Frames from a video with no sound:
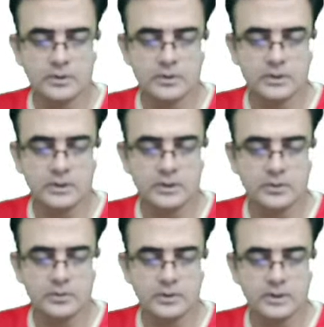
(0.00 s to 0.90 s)
here
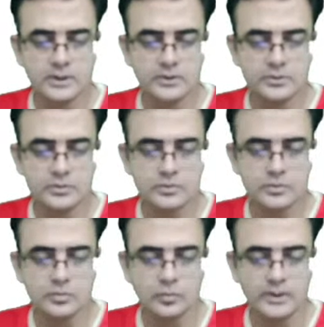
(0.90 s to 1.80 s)
you can write
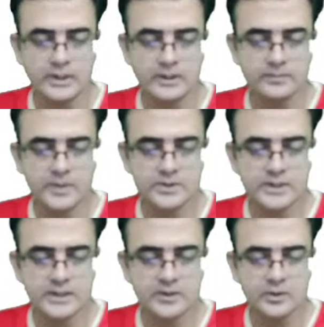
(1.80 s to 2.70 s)
2, right?
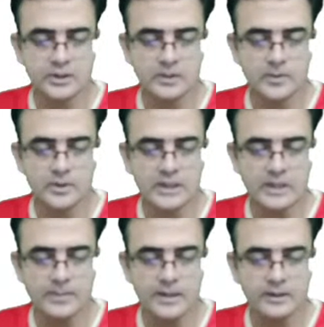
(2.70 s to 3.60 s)
Because they are talking about the
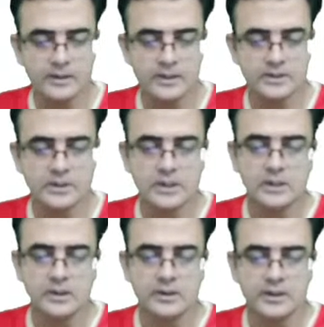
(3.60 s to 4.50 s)
mRNA, right?
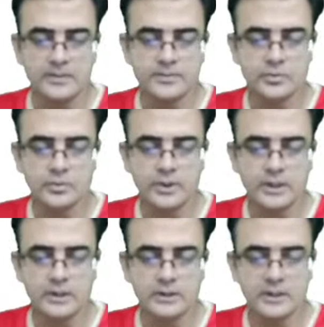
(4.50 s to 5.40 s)

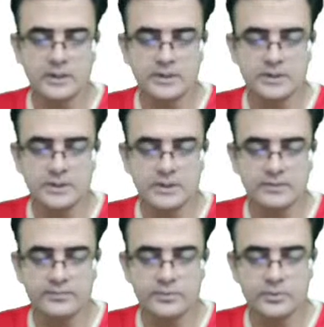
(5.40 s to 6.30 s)
TF2A, then
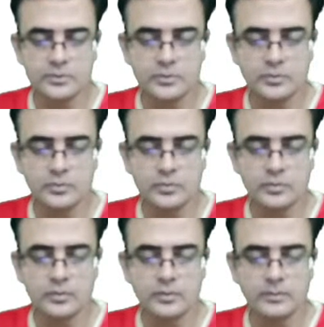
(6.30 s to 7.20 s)

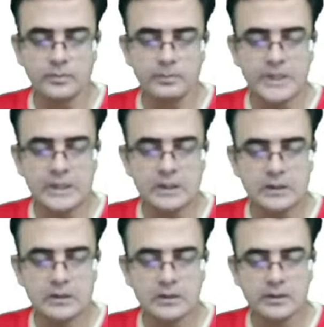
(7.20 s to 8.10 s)

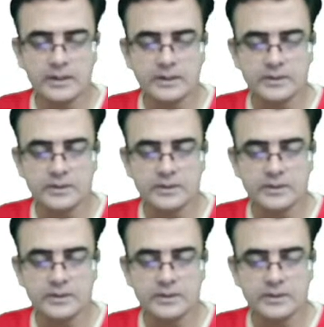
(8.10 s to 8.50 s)
TF2B, right?